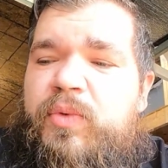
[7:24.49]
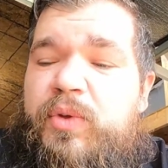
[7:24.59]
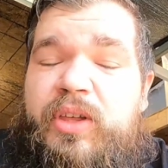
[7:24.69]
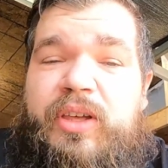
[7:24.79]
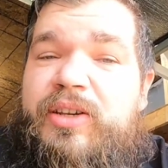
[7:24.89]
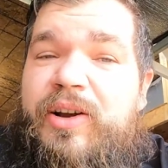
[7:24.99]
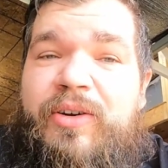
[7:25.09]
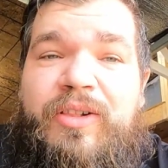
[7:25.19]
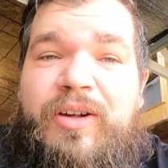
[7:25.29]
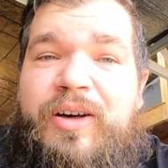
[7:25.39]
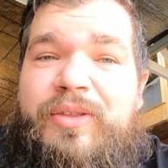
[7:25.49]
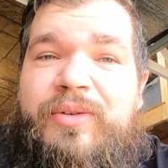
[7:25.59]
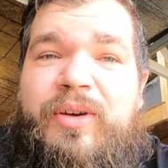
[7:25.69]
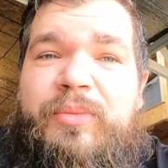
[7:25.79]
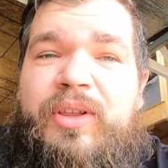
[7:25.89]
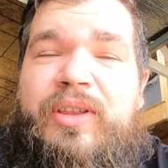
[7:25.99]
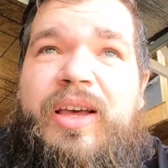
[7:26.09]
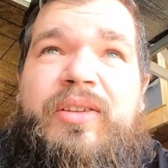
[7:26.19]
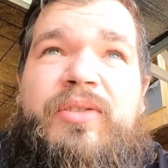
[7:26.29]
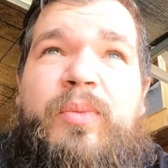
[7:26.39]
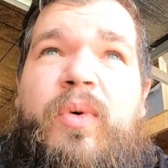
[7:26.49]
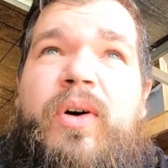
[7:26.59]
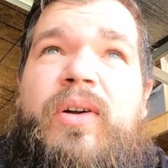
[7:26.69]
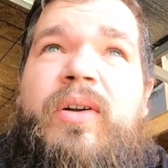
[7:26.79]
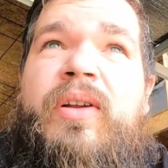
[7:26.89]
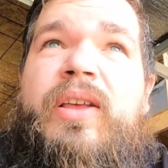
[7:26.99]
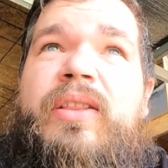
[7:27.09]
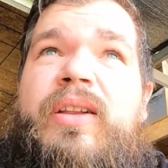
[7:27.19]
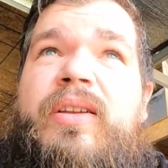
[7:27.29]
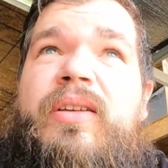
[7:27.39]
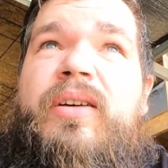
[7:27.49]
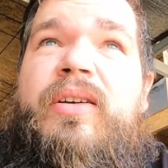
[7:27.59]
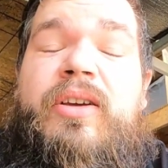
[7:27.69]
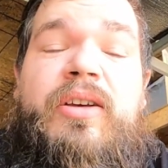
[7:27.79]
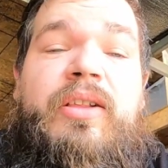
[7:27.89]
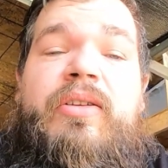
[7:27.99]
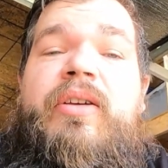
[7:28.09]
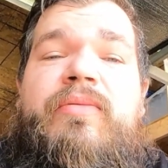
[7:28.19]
with like a terry cloth or something like that and some water, and then you clear it.